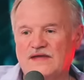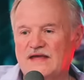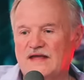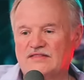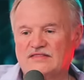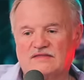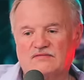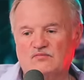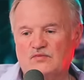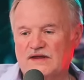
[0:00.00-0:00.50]

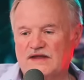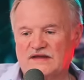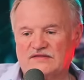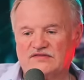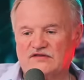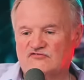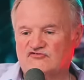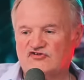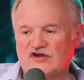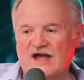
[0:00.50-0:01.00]

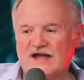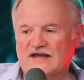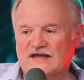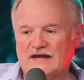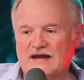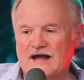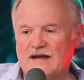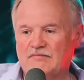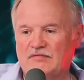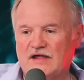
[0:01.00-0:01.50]
the
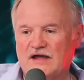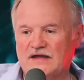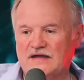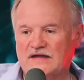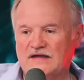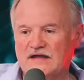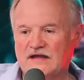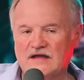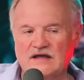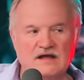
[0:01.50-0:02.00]
check, and I'm
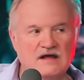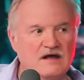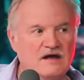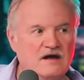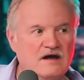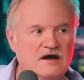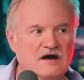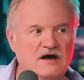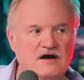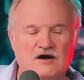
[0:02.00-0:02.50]
like,
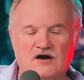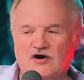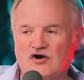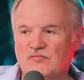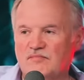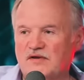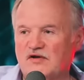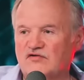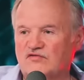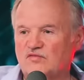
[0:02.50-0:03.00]

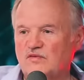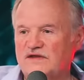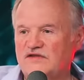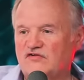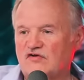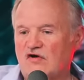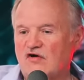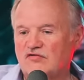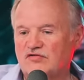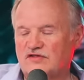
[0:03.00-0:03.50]
uh-oh, because we
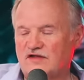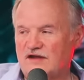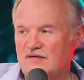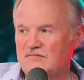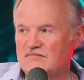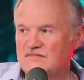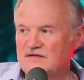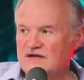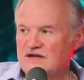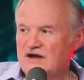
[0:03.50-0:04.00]
told
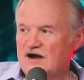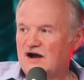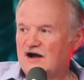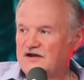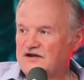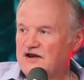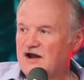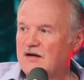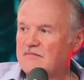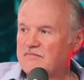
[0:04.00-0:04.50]
them
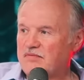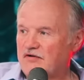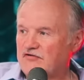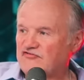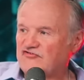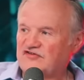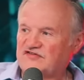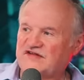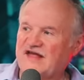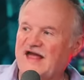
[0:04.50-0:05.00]
a
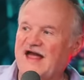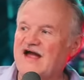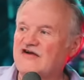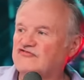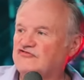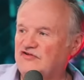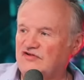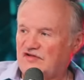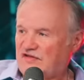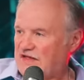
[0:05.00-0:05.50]
number just
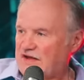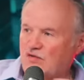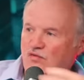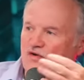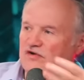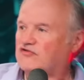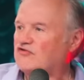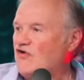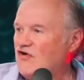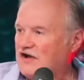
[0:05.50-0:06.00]
casually, like
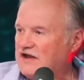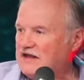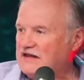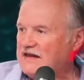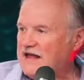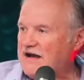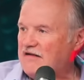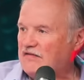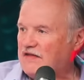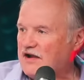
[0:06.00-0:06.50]
we're talking
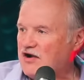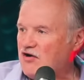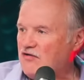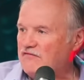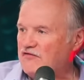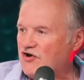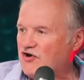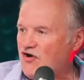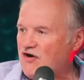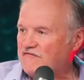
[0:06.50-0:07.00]
now, like
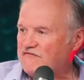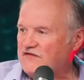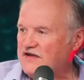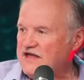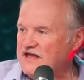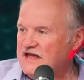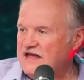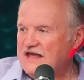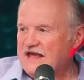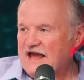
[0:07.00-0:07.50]
over
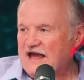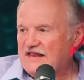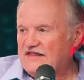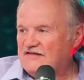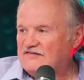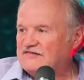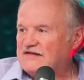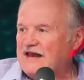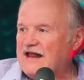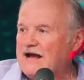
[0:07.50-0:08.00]
coffee, and
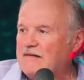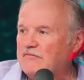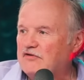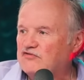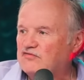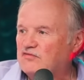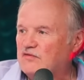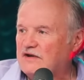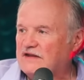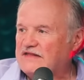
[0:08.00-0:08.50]
they said, how
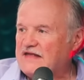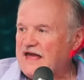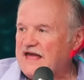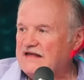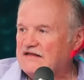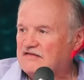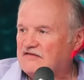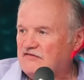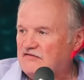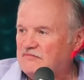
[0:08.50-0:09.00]
much would it
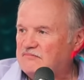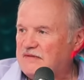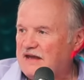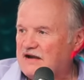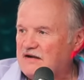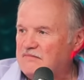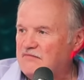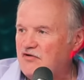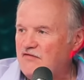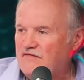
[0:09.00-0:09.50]
take to
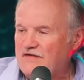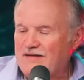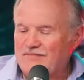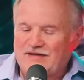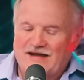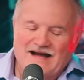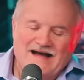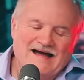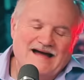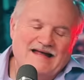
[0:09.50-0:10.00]
make a movie? I'm
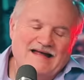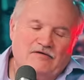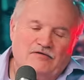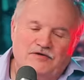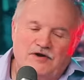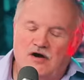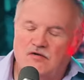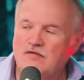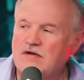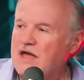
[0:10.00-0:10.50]
like, I
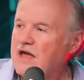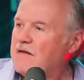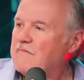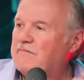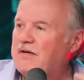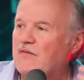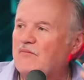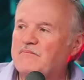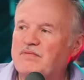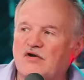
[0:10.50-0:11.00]
don't know,
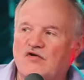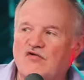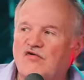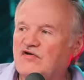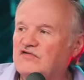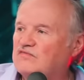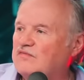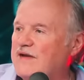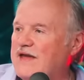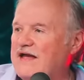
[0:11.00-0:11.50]
but
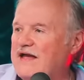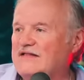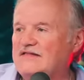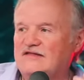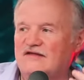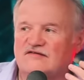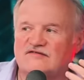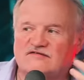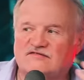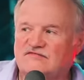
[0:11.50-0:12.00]
because we had
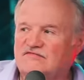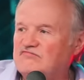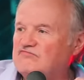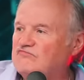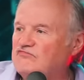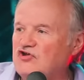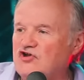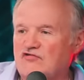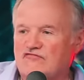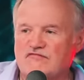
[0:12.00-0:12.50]
this,
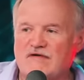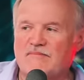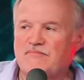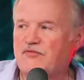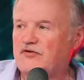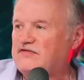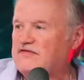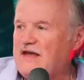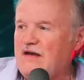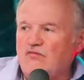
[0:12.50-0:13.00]
you know,
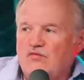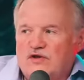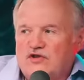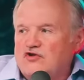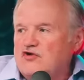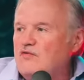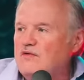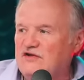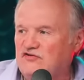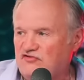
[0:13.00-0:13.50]
repartee, we
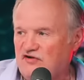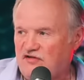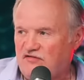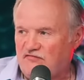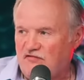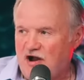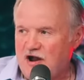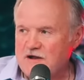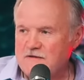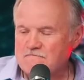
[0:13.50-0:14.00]
knew each
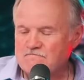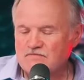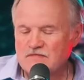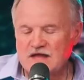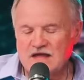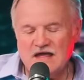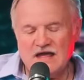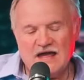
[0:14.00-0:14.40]
other, right?